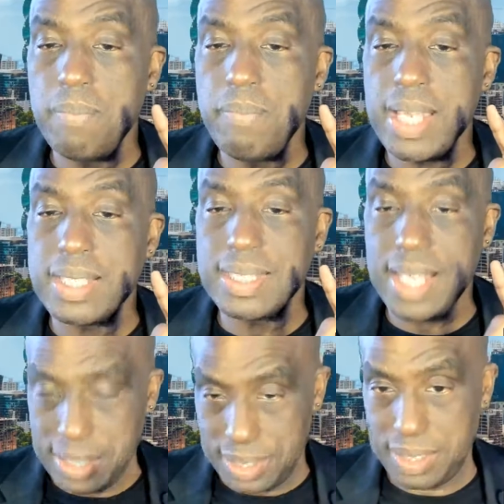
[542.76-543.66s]
makes
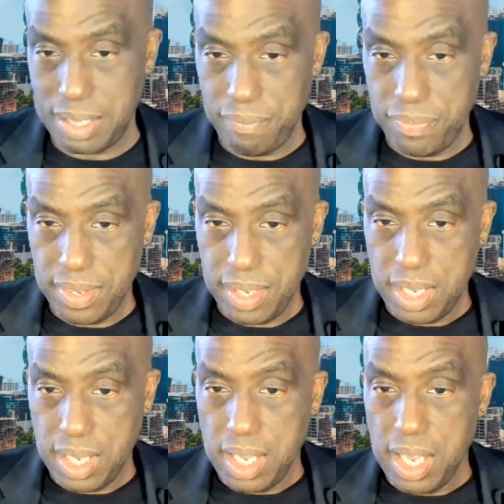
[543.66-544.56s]
sense
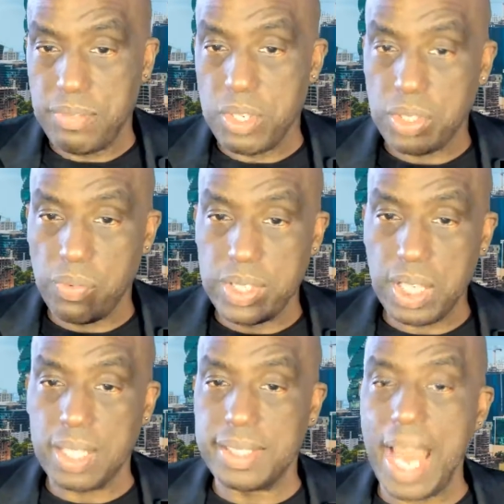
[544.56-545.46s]
if there's a
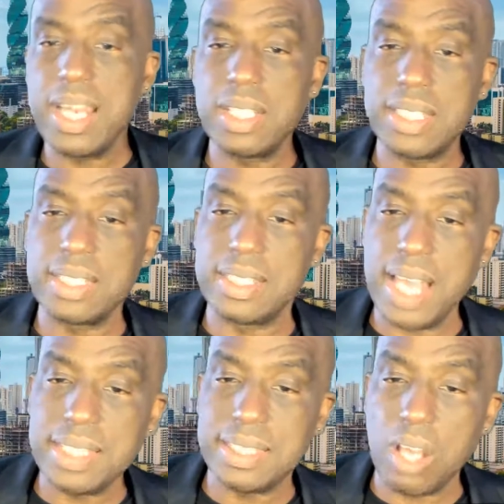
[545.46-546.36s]
result. Danielle says,
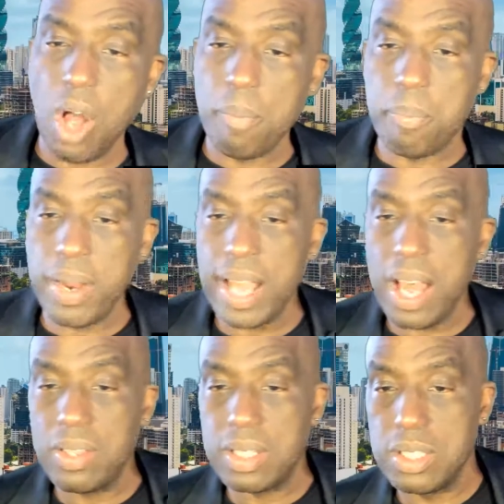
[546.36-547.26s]
yes, y'all, bring
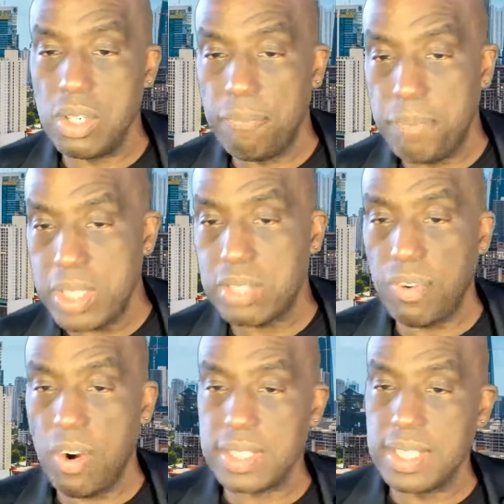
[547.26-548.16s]
out your
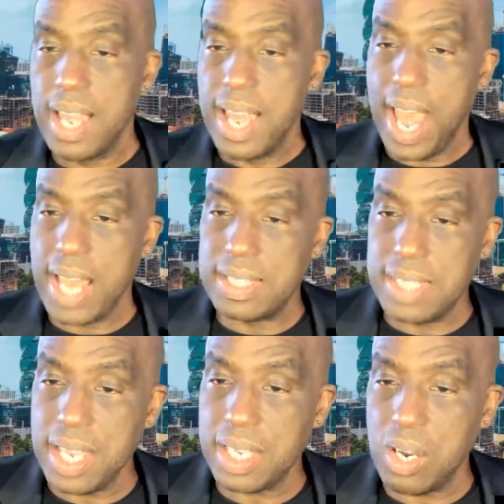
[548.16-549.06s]
pitchforks and
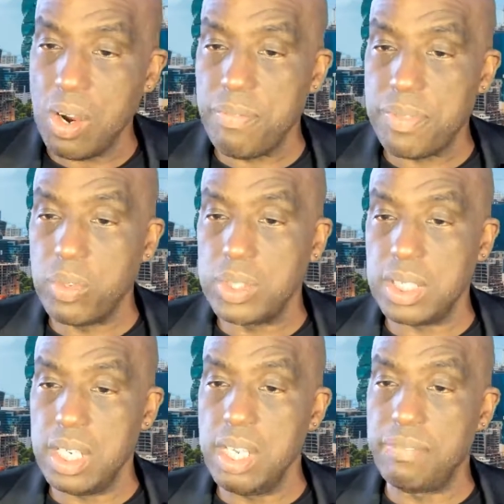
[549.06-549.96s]
take care of those
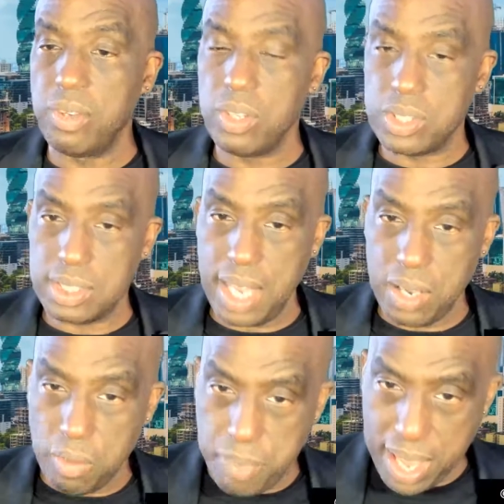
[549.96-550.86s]
evil
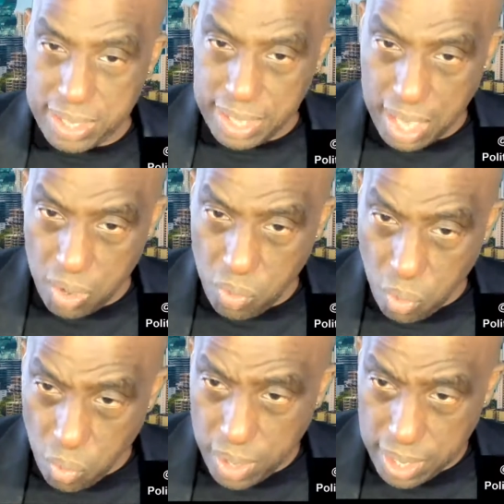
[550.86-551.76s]
psychopaths.
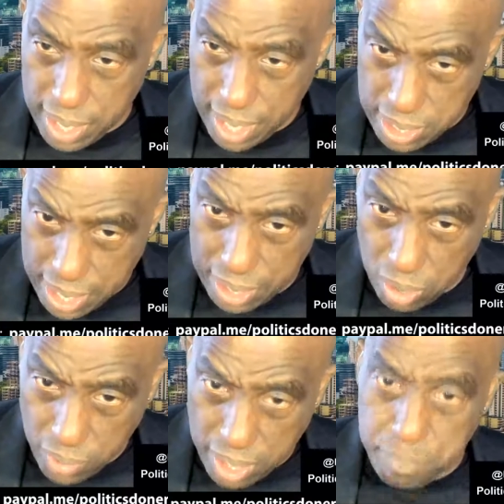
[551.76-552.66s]

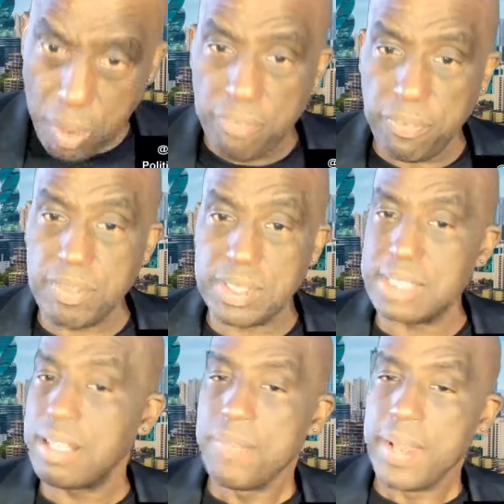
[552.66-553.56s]
A-O-L-O-L. Paul Fleming
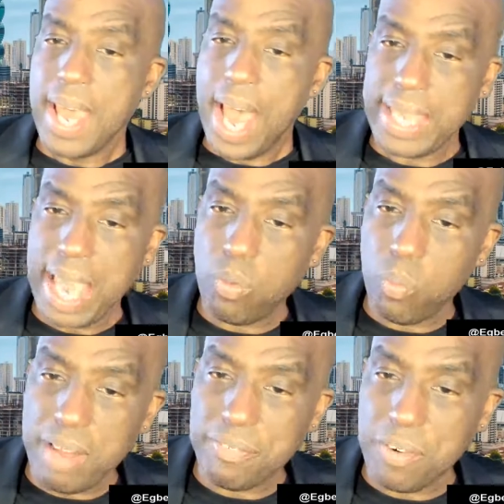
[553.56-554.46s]
says, I can't
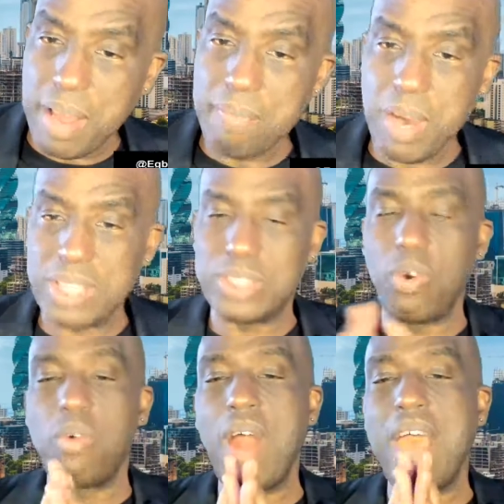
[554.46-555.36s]
wait for my mugs to
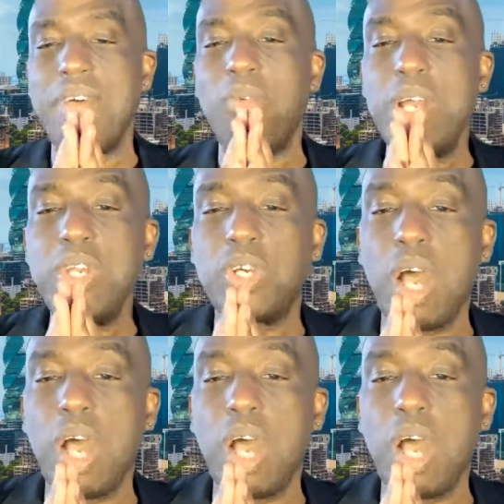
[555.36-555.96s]
arrive. And when you